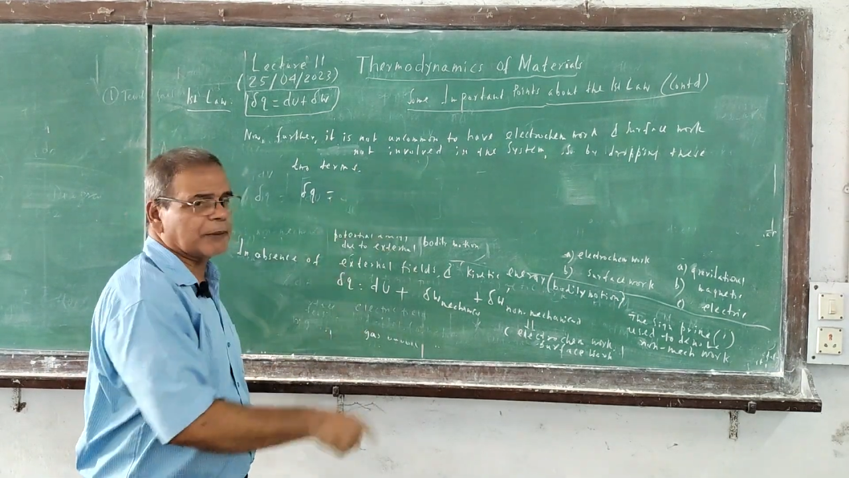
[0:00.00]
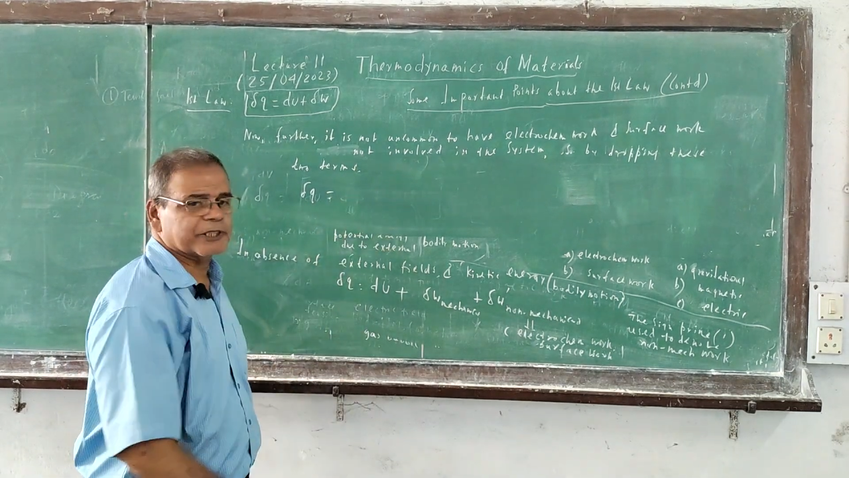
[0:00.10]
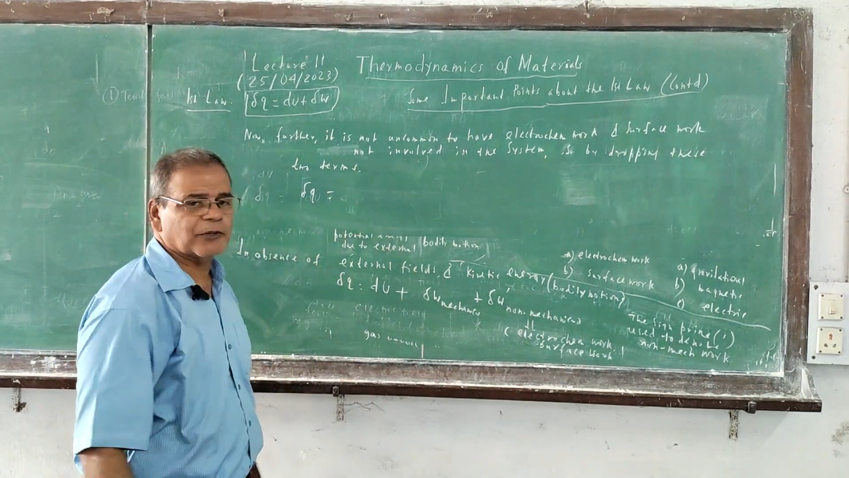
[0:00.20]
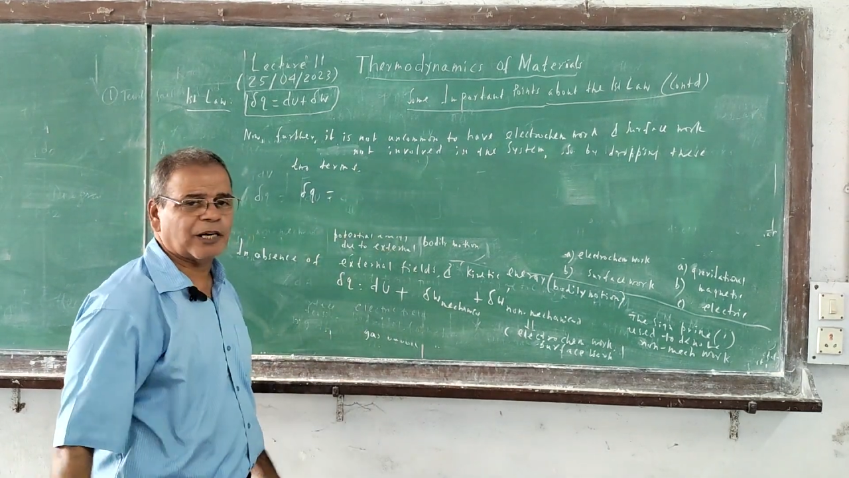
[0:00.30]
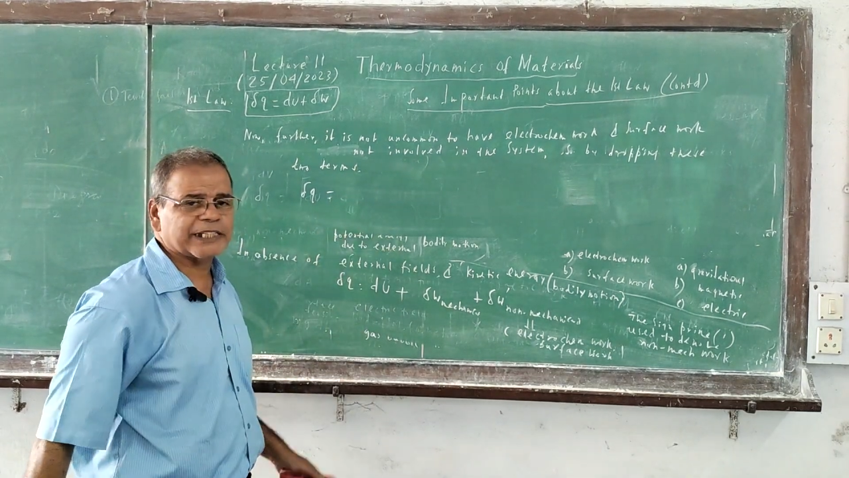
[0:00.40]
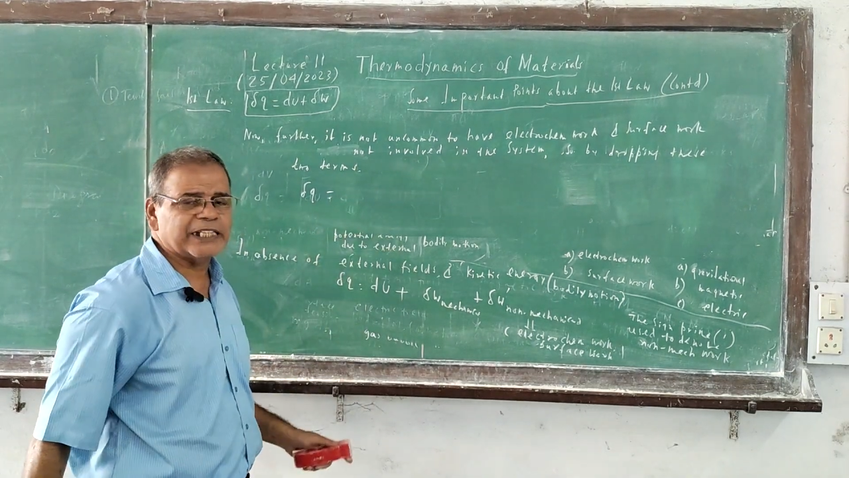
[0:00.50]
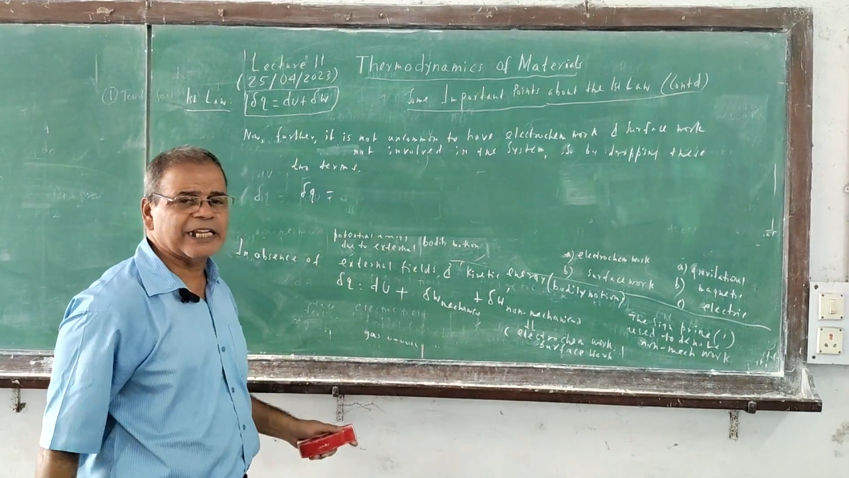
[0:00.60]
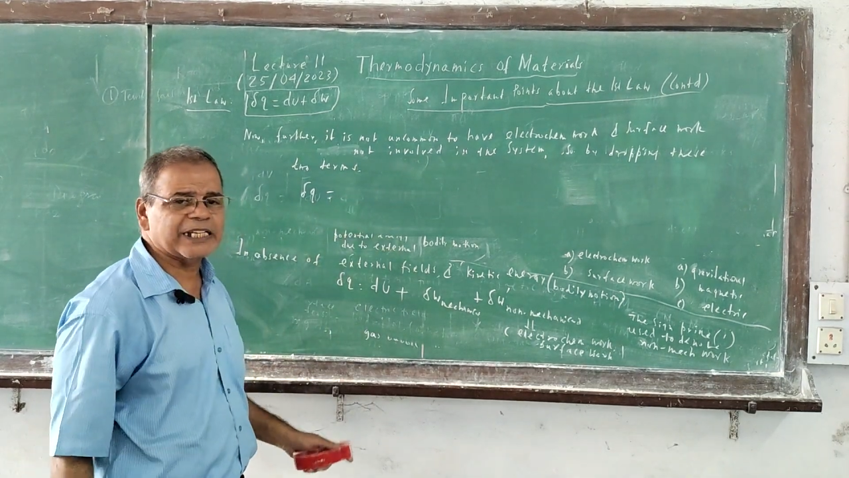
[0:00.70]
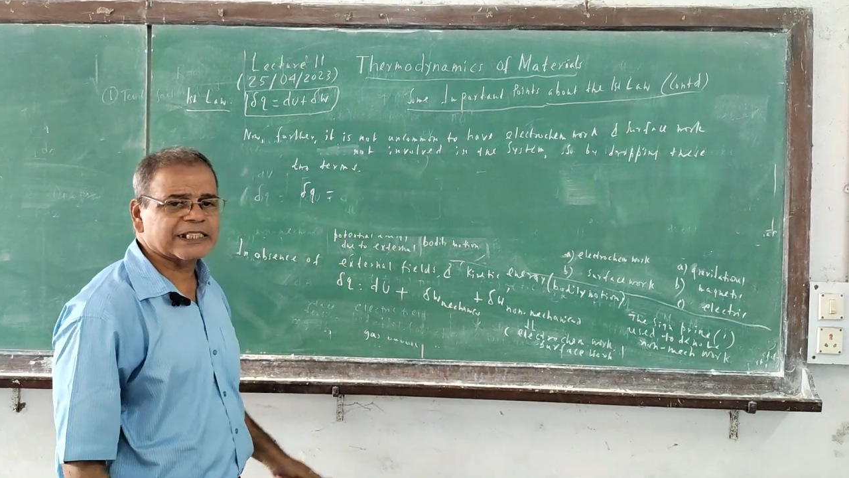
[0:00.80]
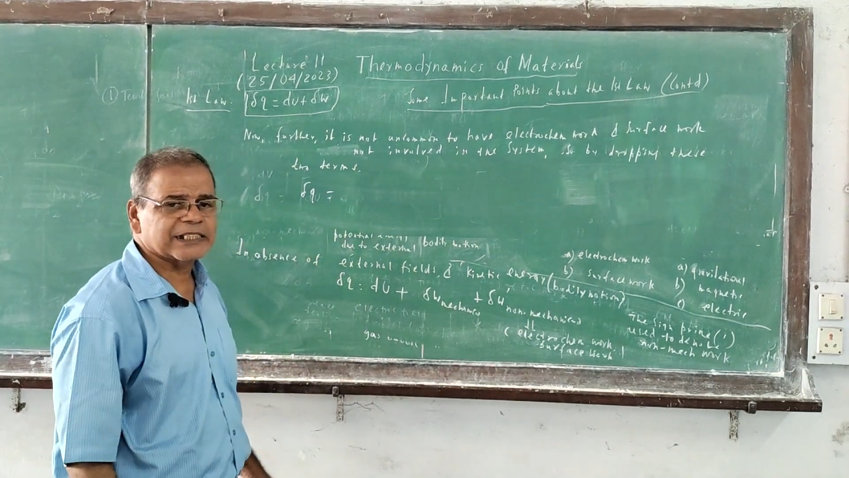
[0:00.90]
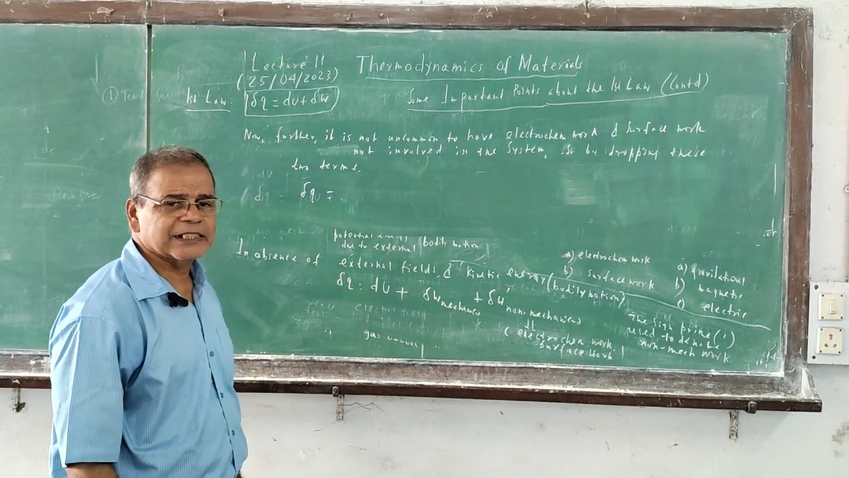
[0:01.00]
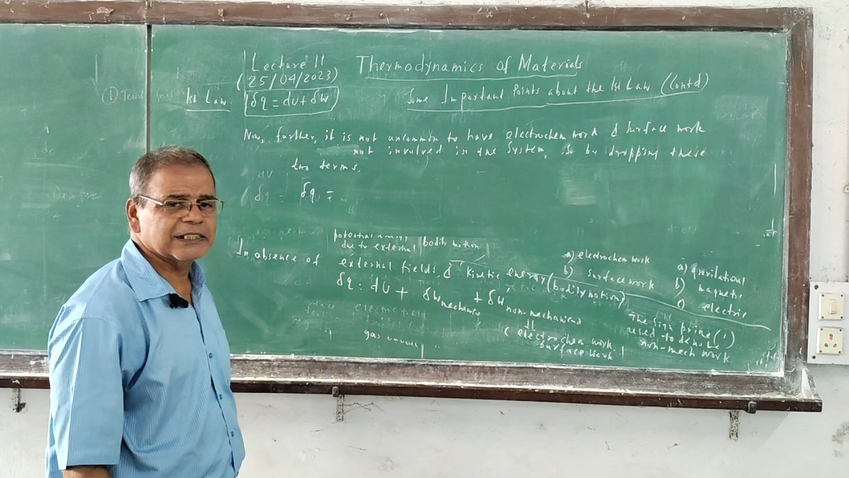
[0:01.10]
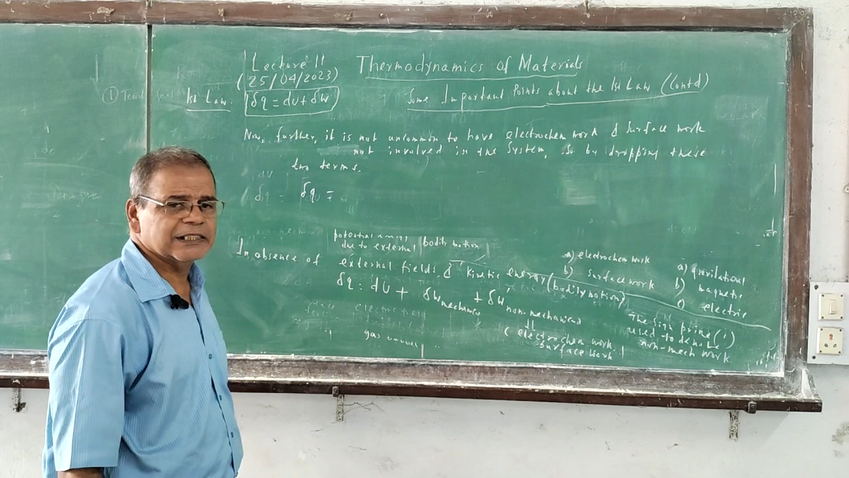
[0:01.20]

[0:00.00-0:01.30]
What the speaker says: terms, then what I get?